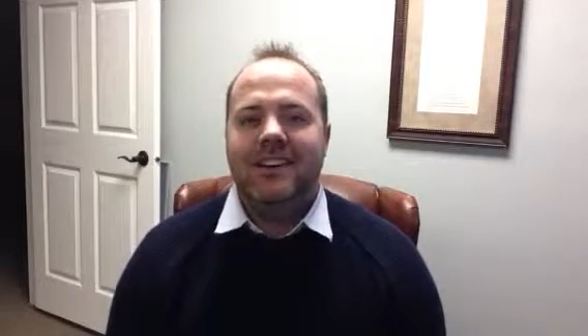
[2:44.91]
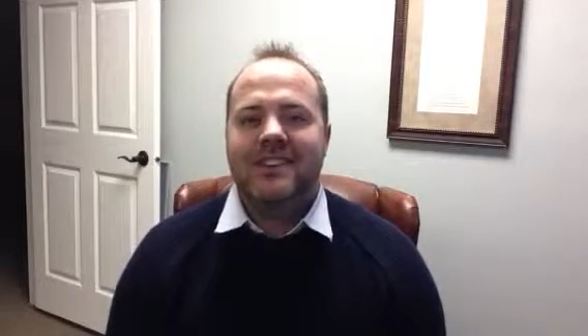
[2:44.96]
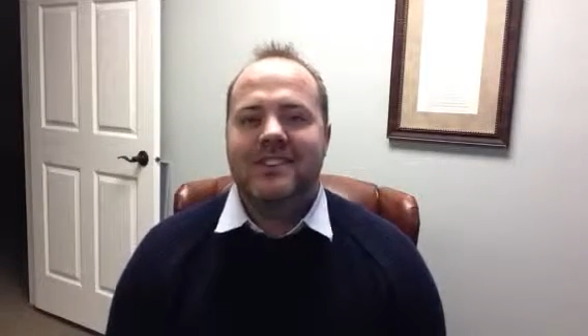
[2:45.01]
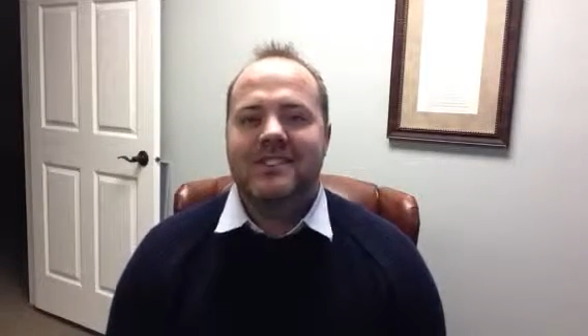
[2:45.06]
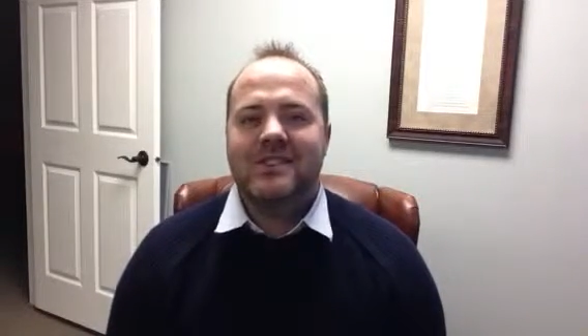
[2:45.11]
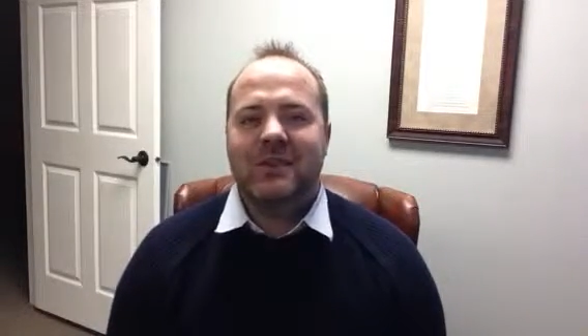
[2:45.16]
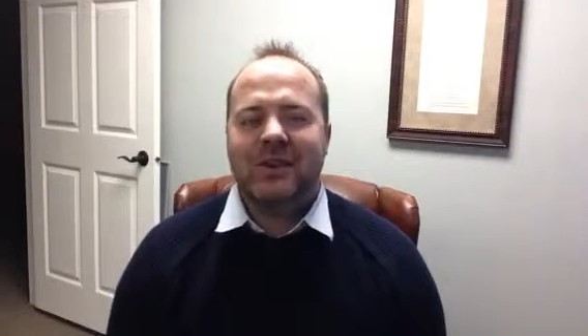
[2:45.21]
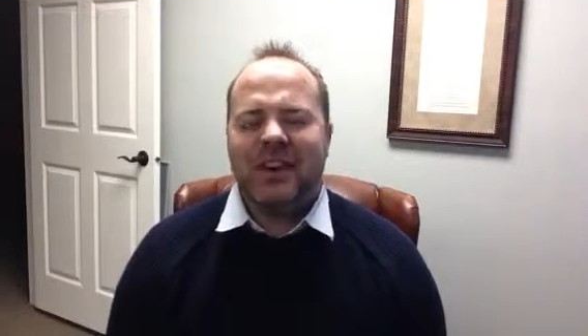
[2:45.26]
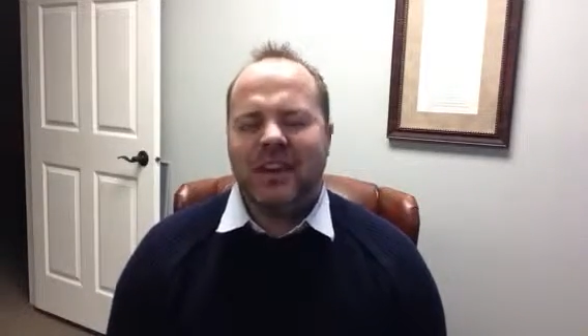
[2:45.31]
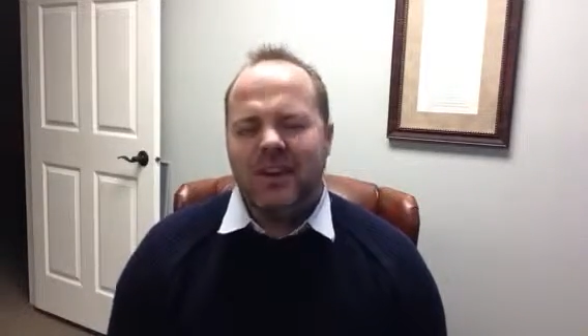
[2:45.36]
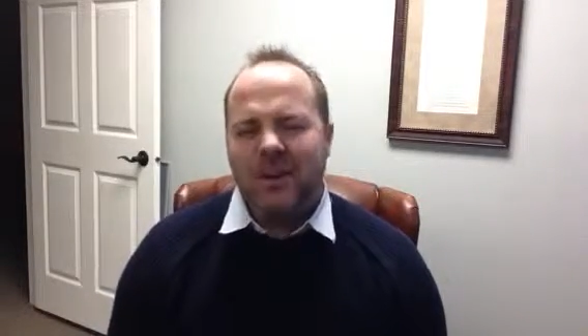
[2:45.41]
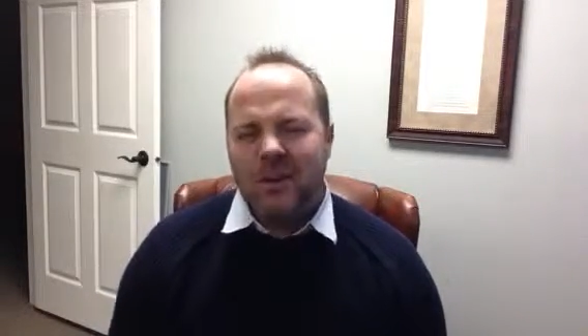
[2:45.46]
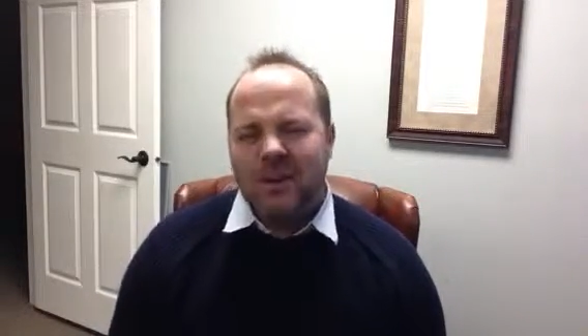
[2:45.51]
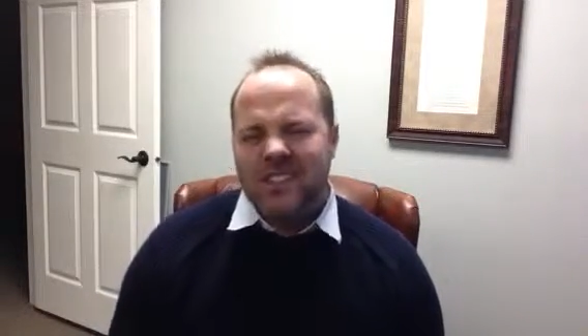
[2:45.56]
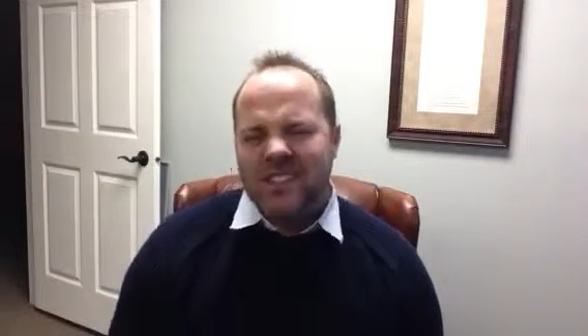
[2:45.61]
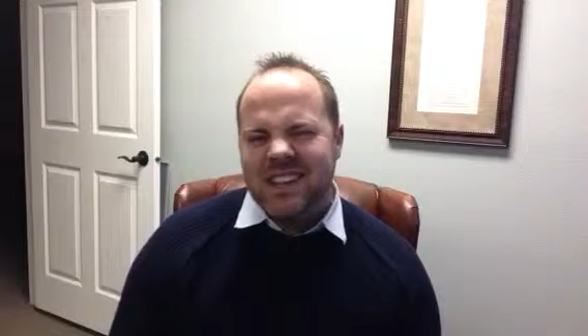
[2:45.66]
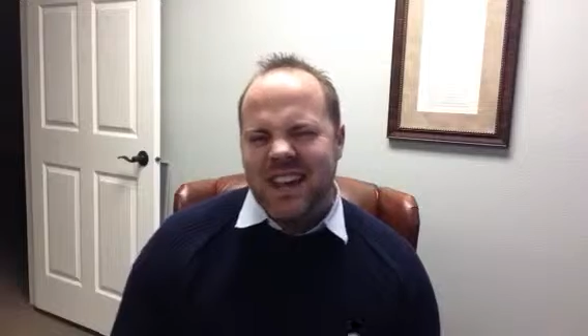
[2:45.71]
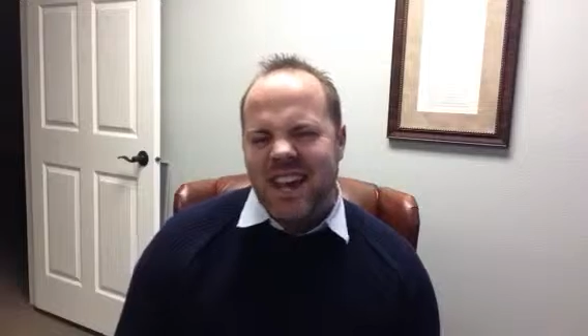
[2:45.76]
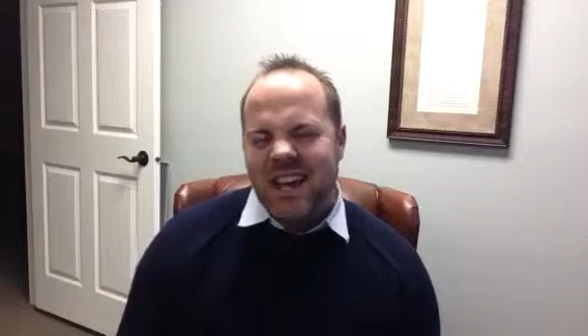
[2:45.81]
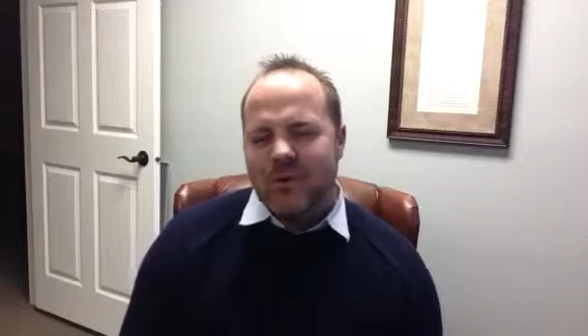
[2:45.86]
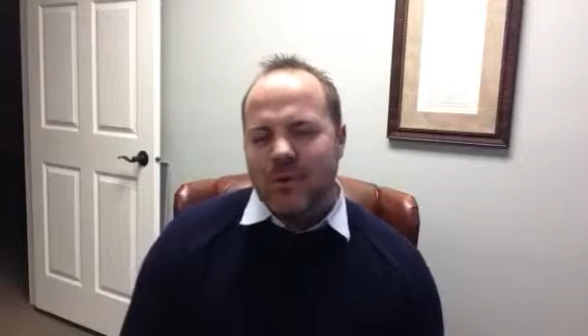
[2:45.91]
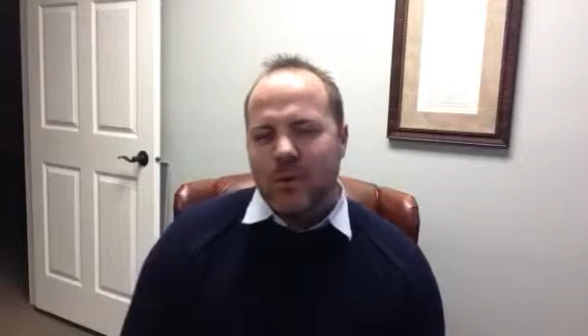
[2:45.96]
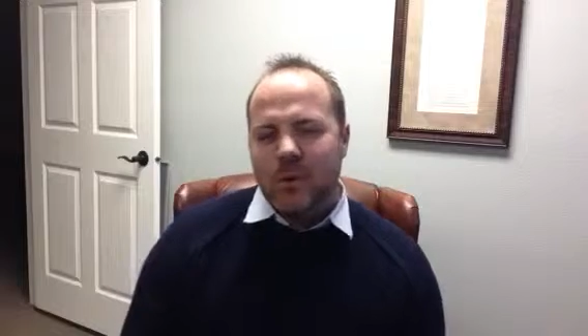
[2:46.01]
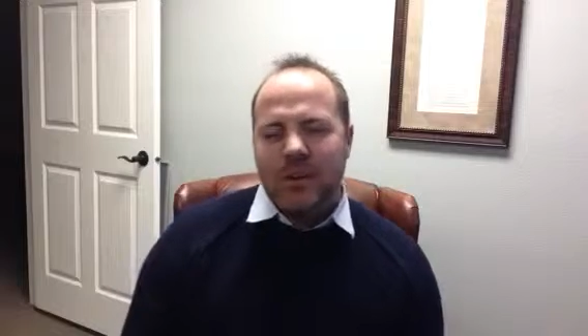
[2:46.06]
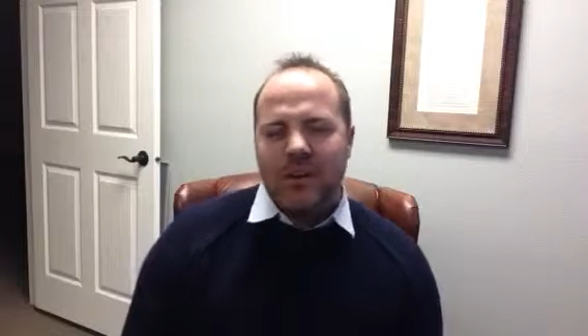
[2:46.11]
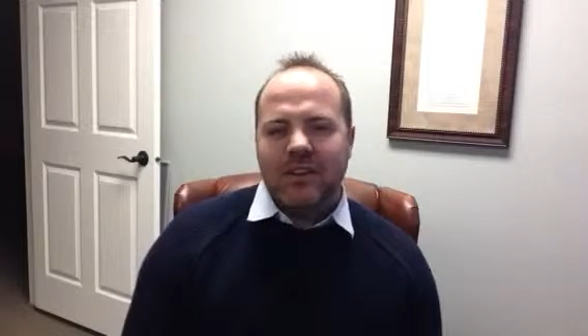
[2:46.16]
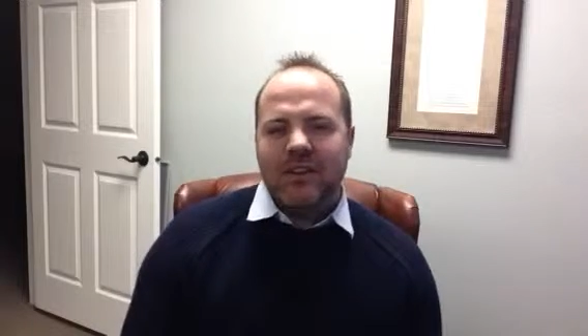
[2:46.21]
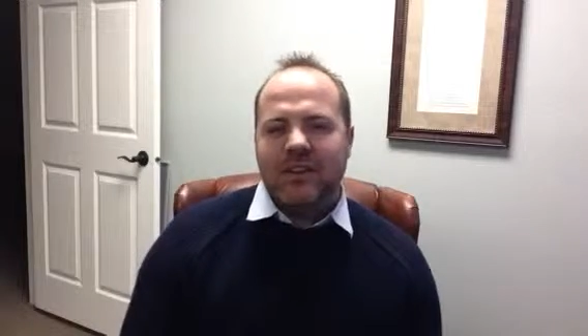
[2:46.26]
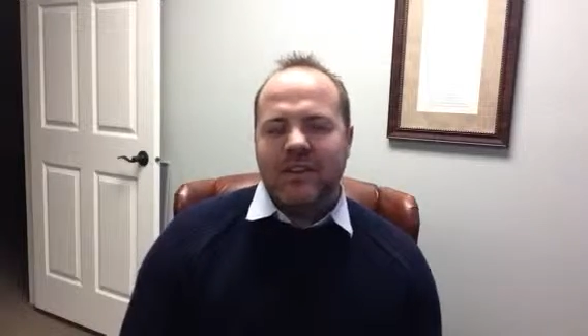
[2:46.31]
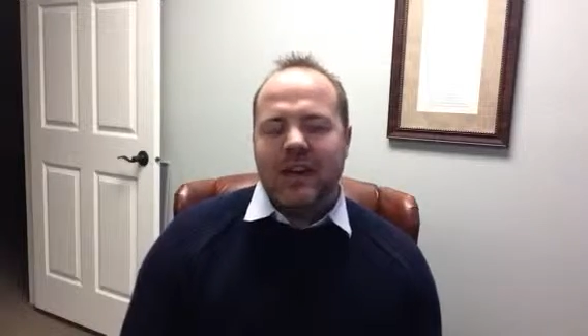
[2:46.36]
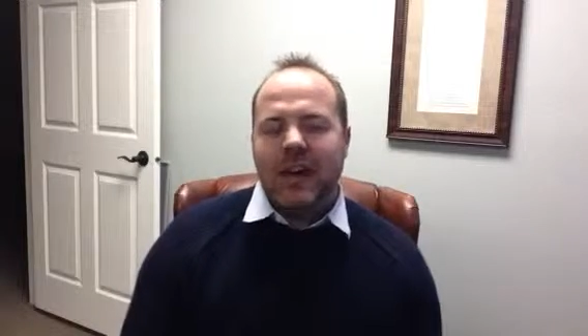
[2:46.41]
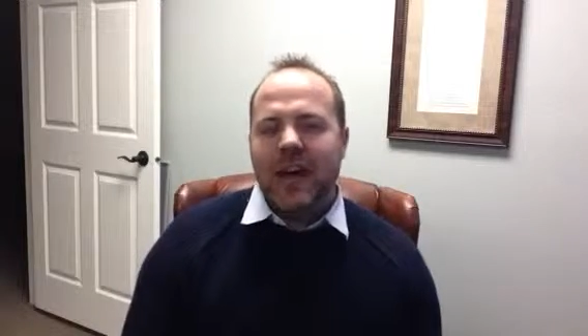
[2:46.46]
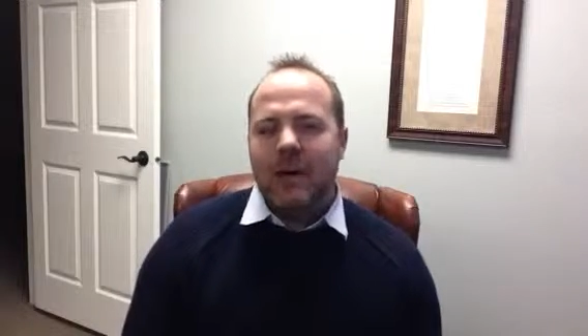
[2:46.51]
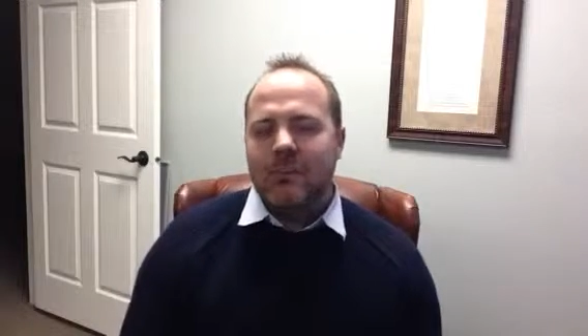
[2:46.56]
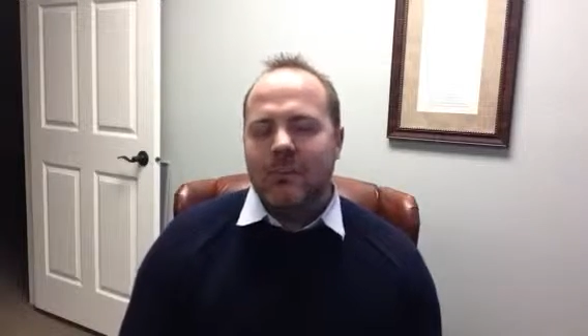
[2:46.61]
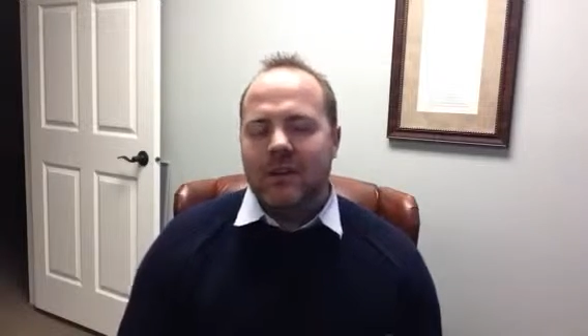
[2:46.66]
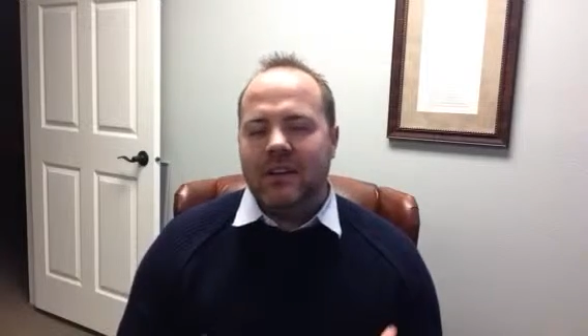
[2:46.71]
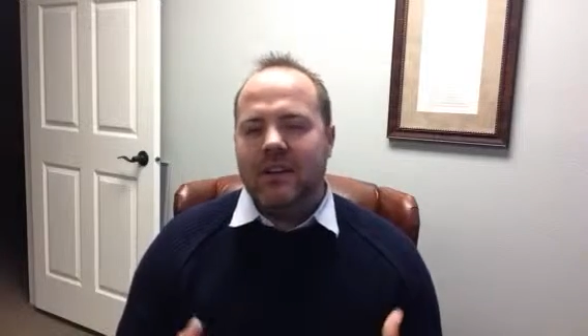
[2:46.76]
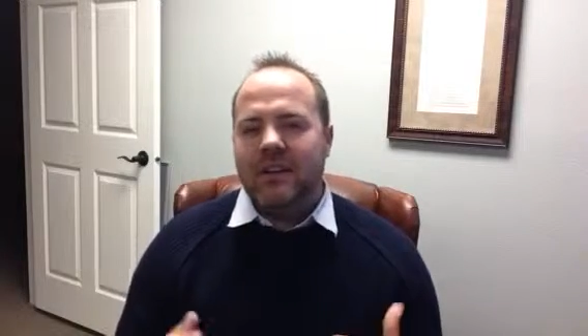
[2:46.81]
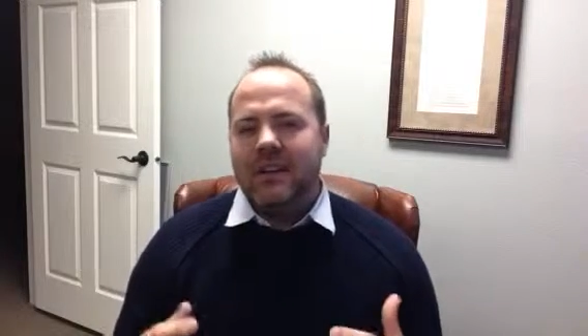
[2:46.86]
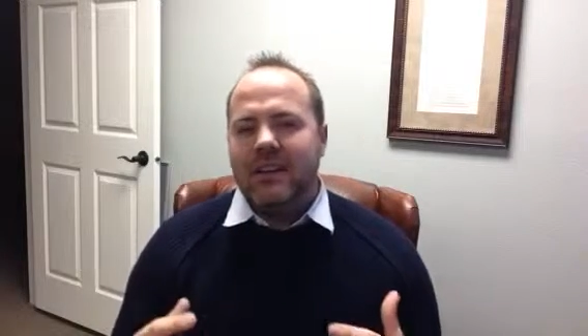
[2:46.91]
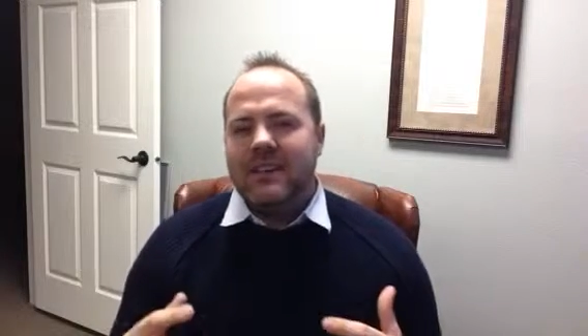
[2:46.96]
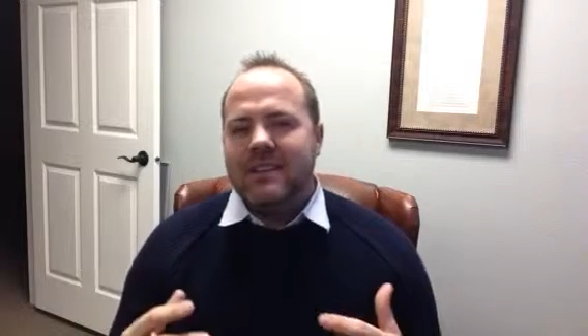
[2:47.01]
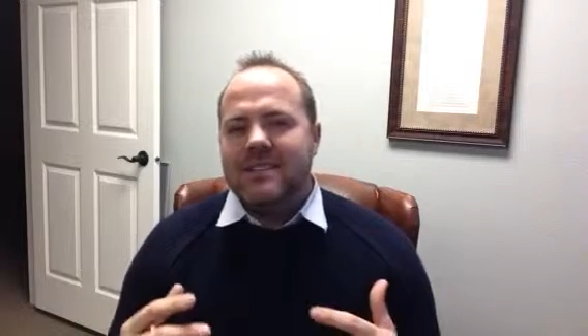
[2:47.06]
So I know it's kind of a weird thought, but